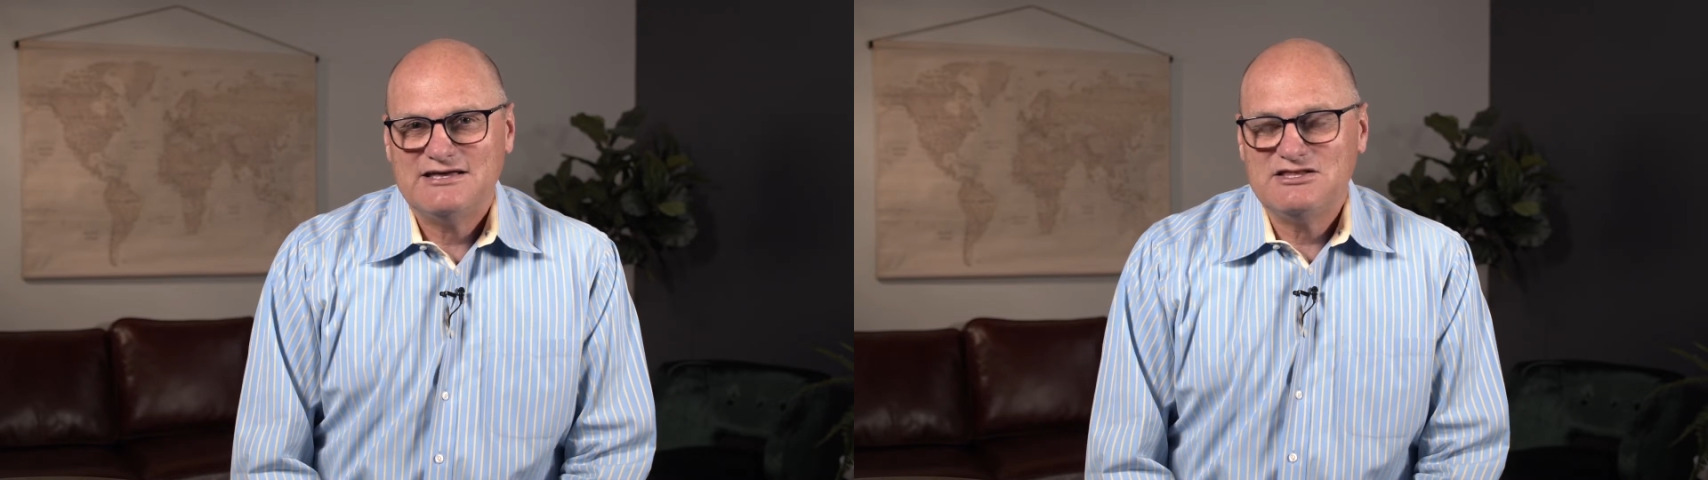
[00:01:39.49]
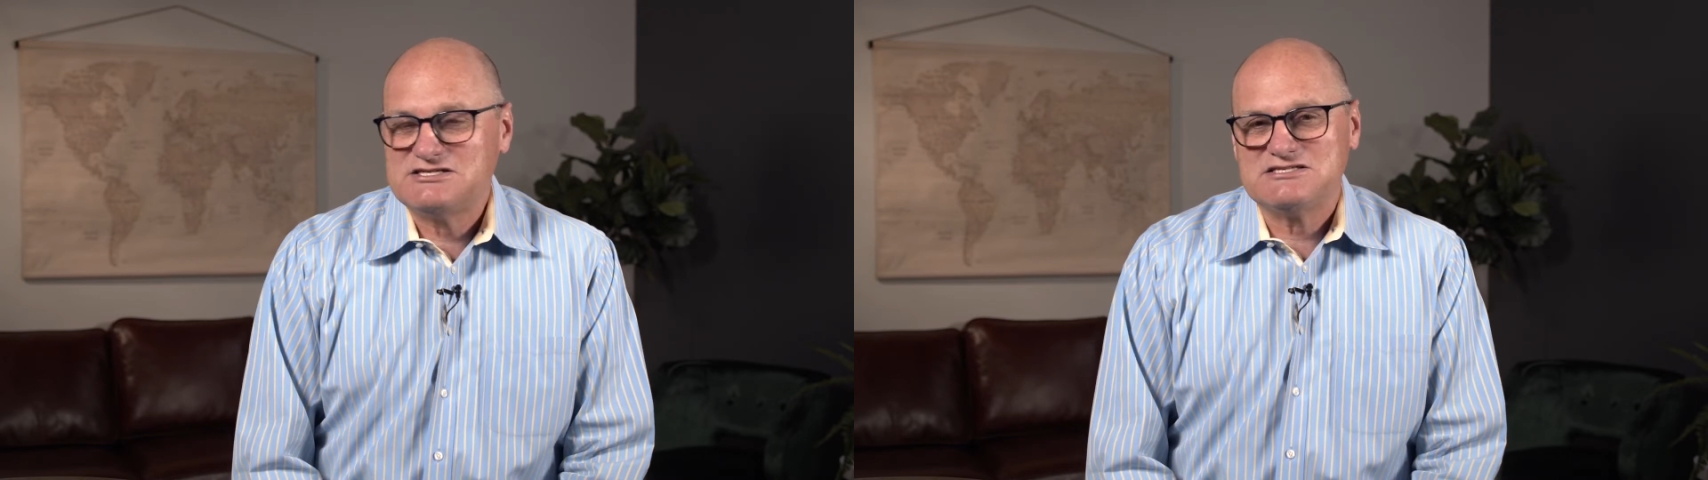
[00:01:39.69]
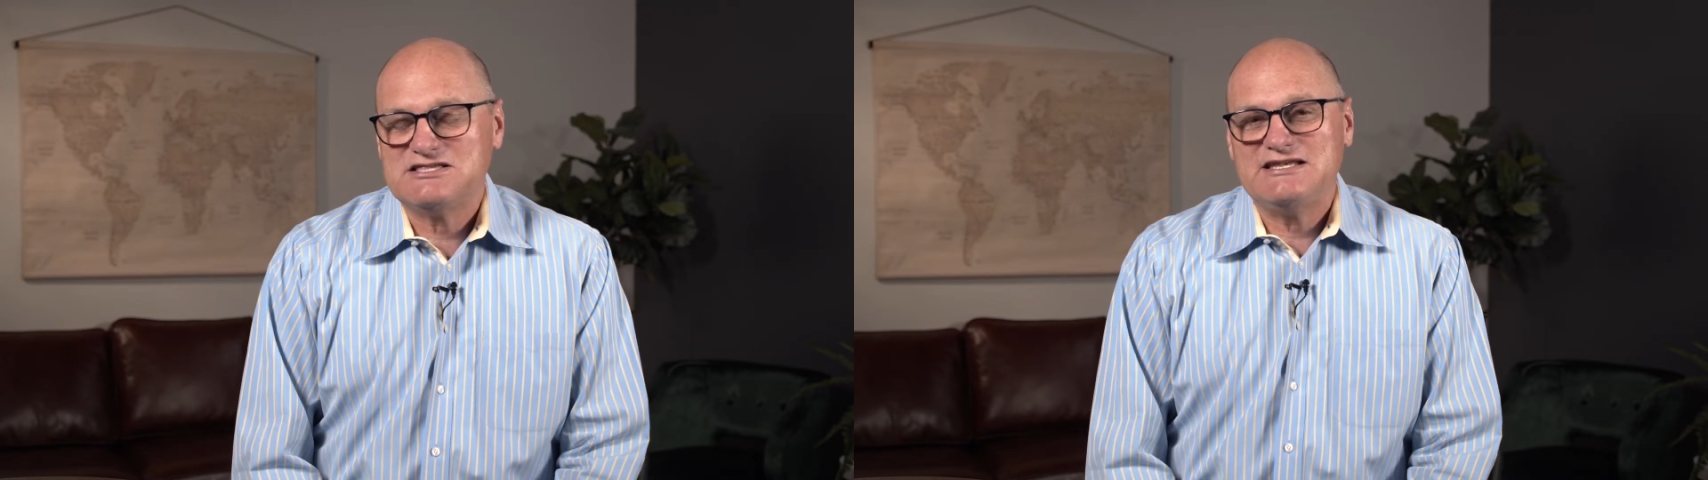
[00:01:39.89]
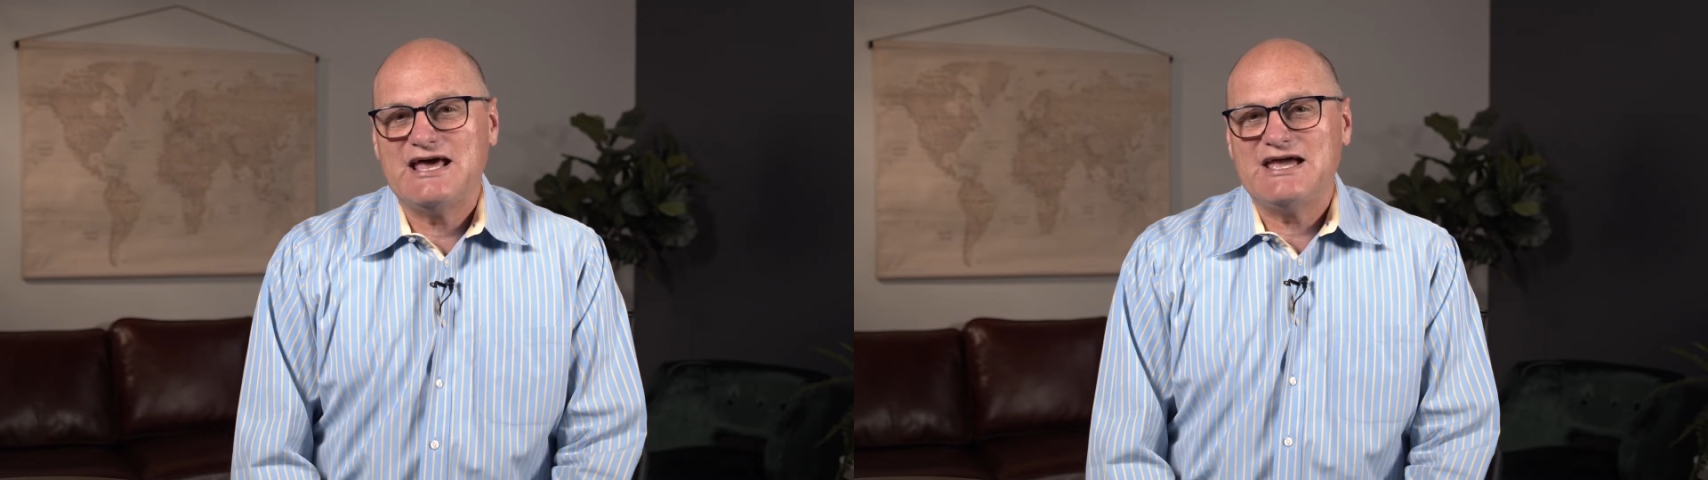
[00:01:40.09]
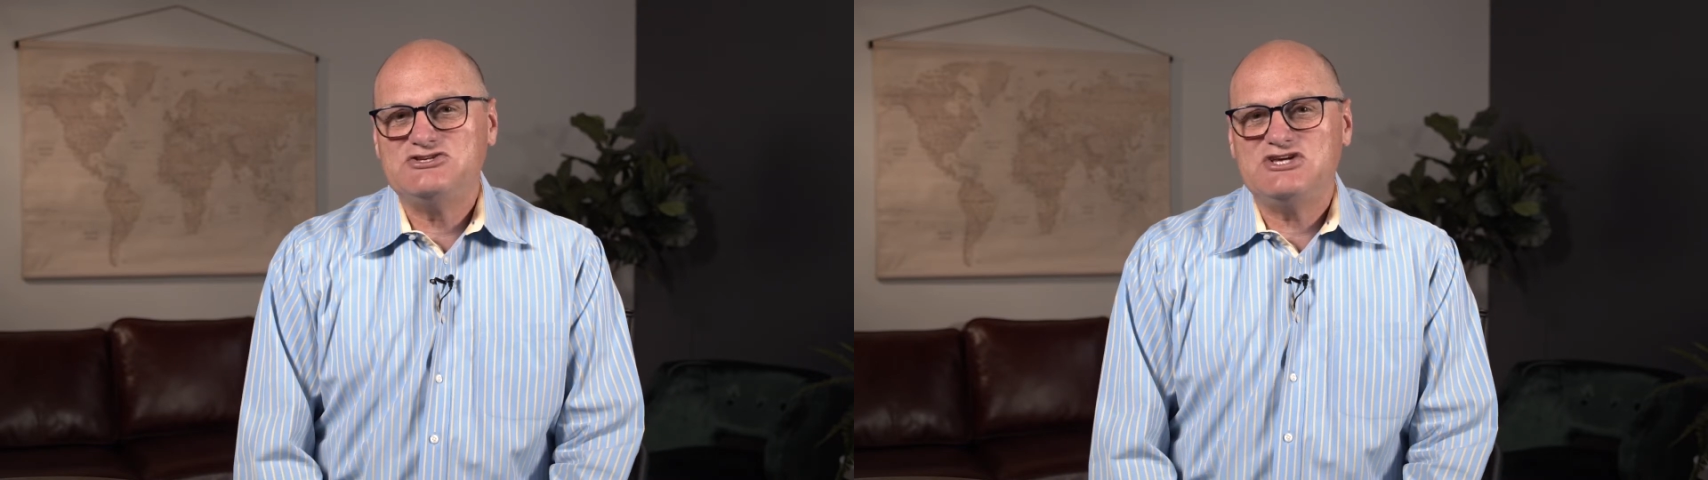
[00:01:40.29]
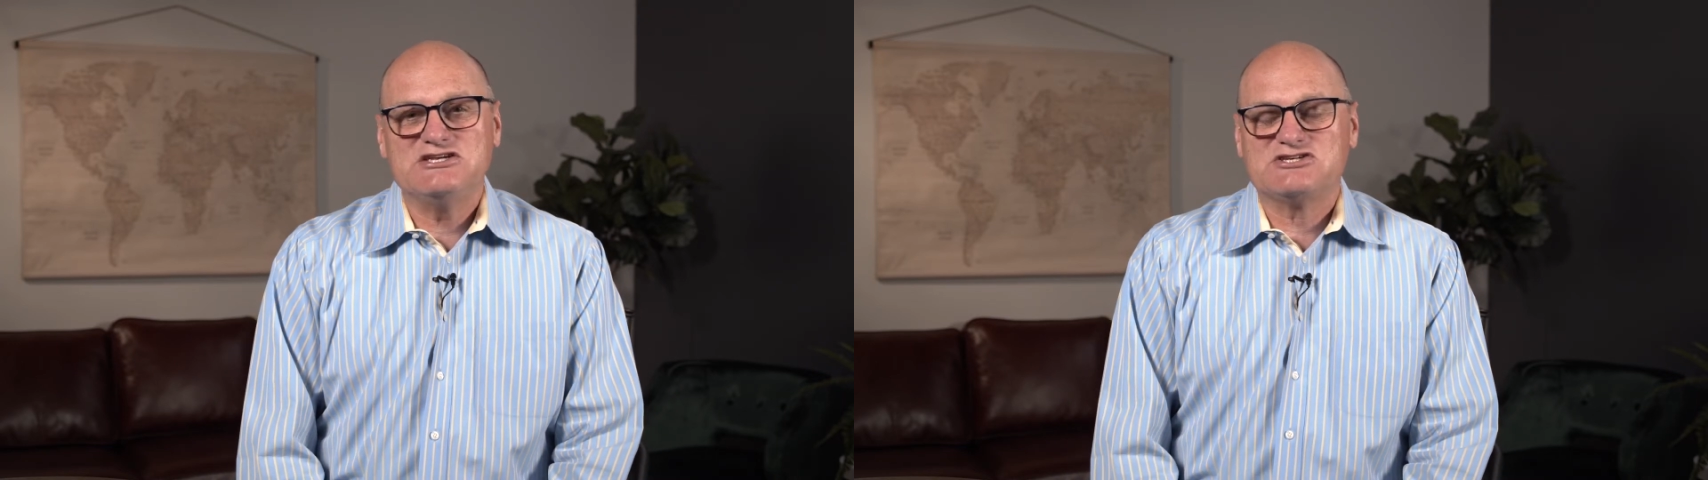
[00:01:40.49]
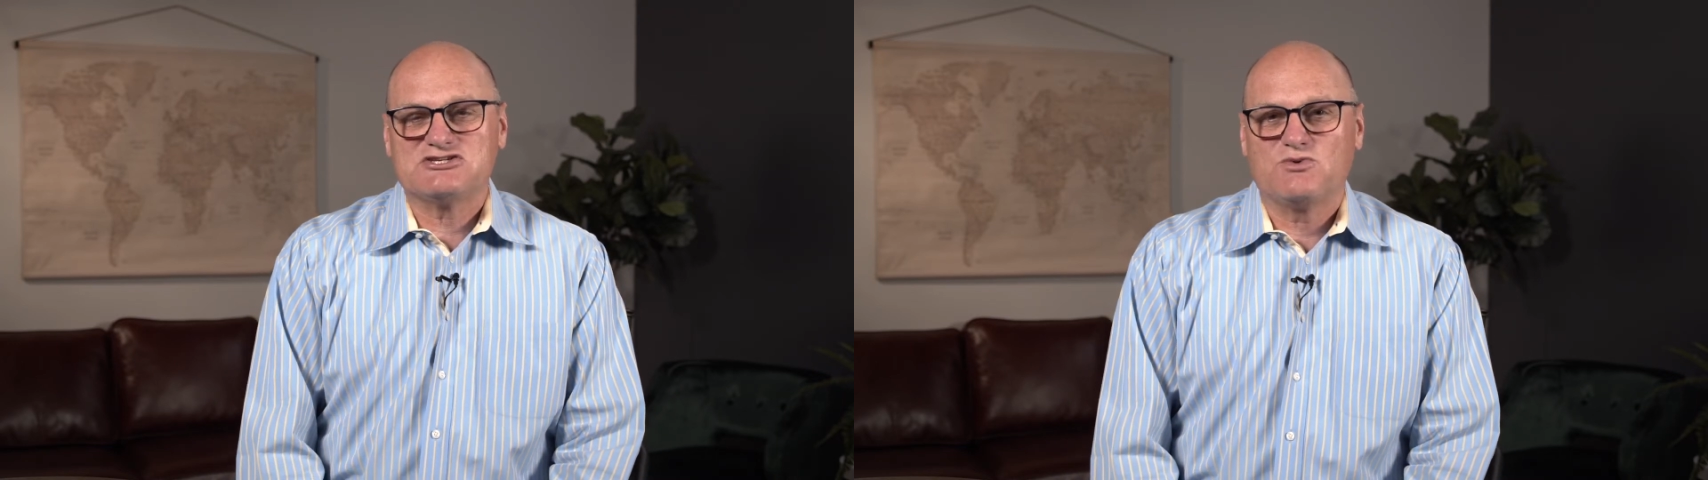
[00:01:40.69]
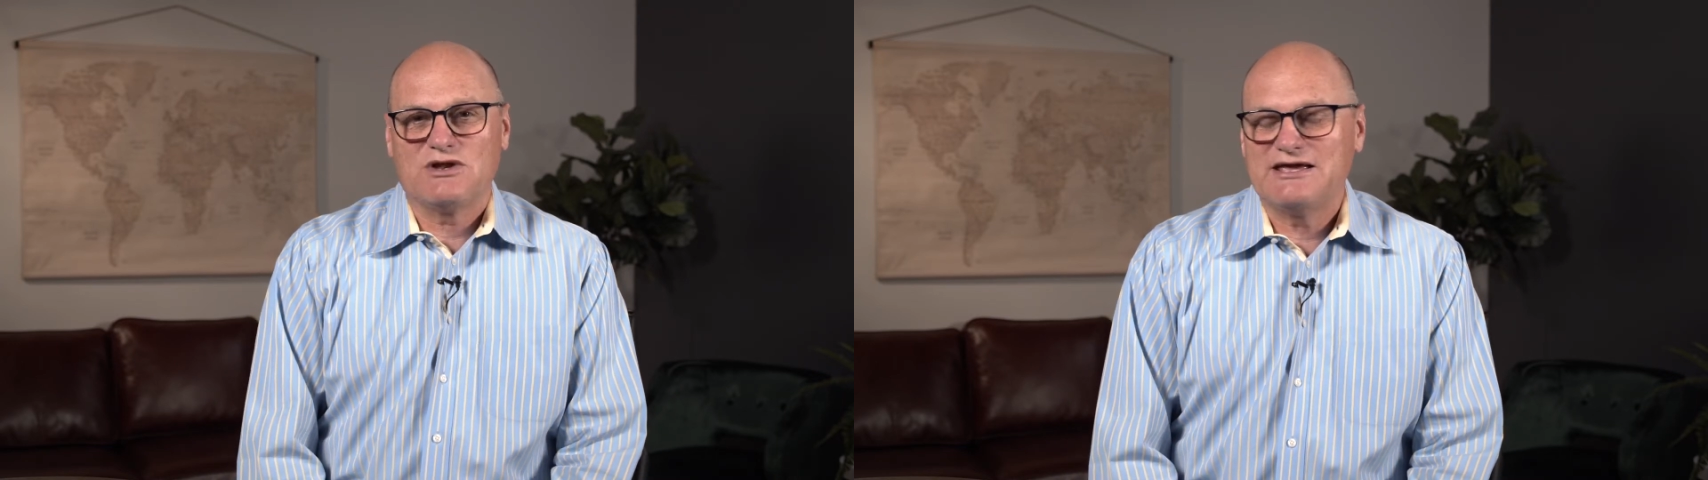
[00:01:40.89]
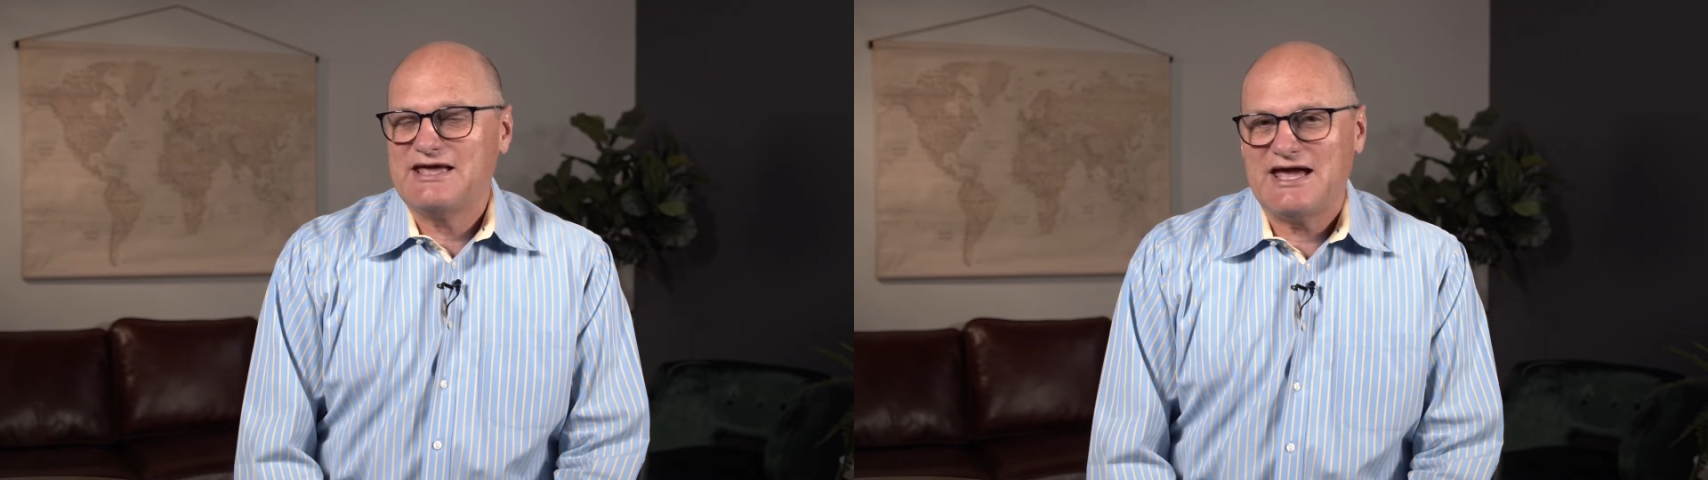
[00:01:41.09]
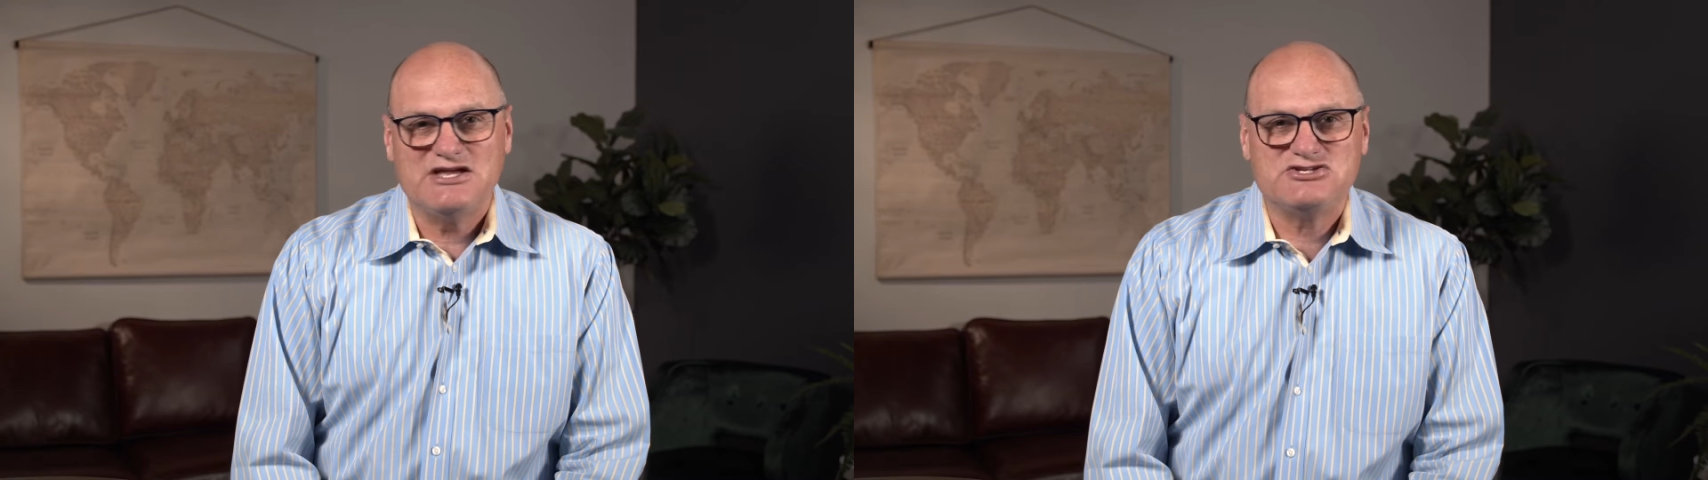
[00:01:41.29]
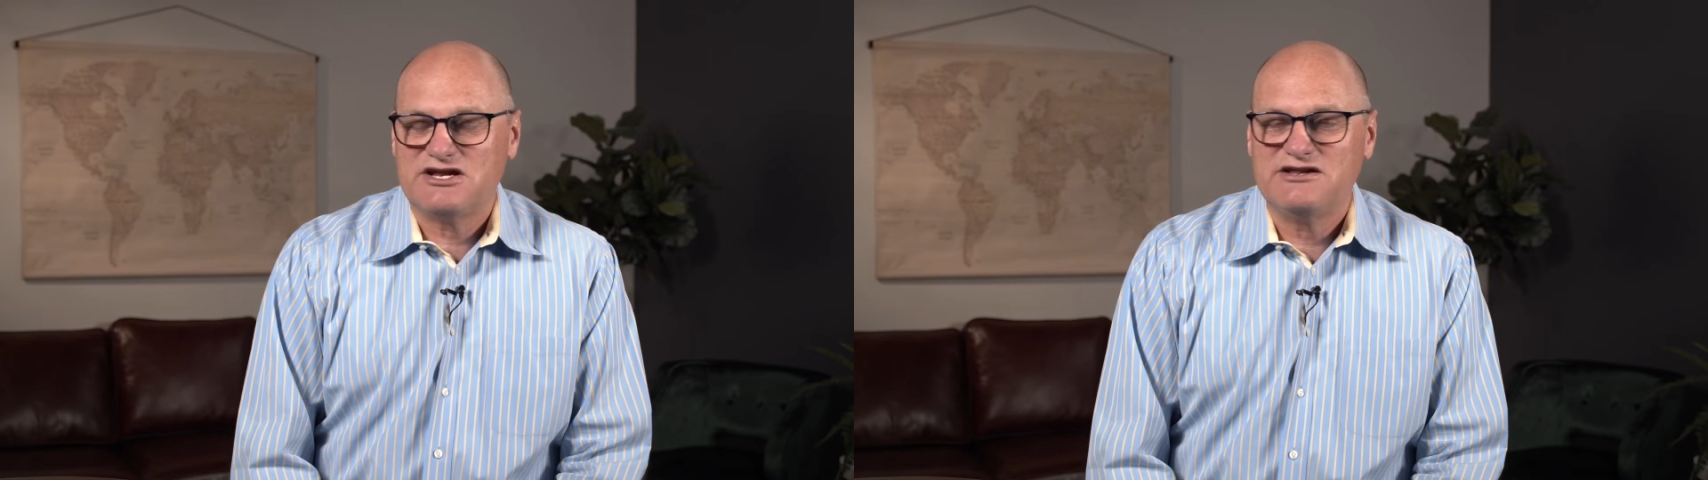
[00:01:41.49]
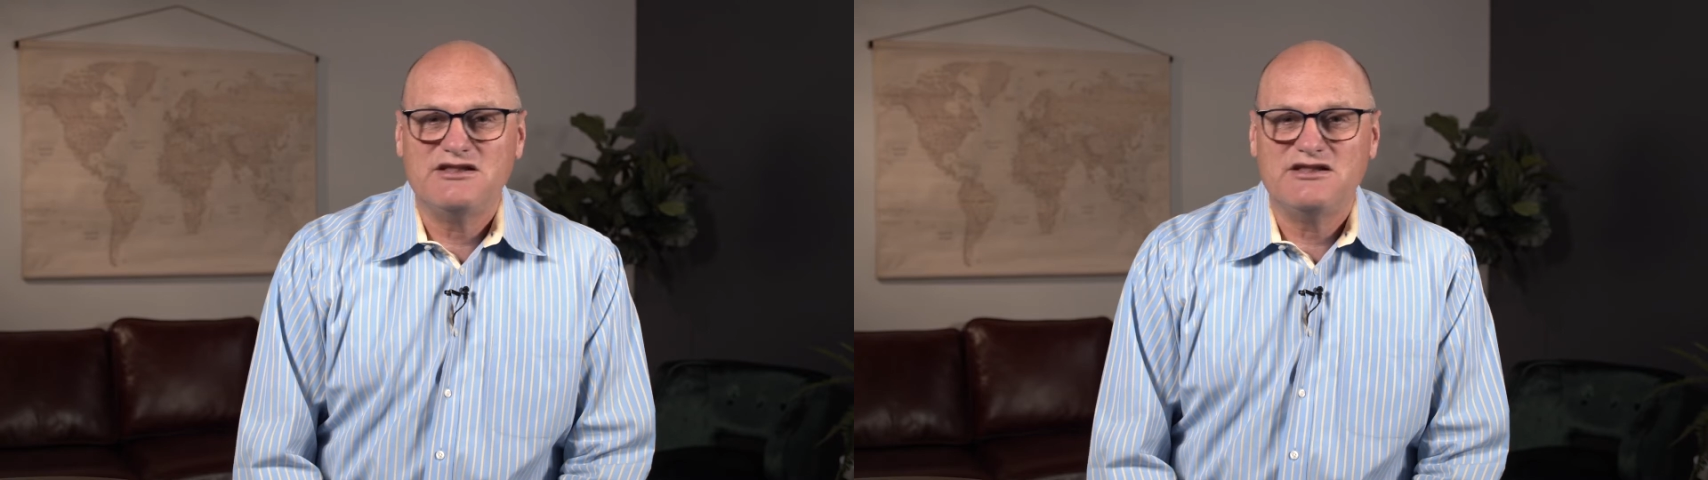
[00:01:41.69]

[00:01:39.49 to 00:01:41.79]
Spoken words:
This is the day Jesus will engage in a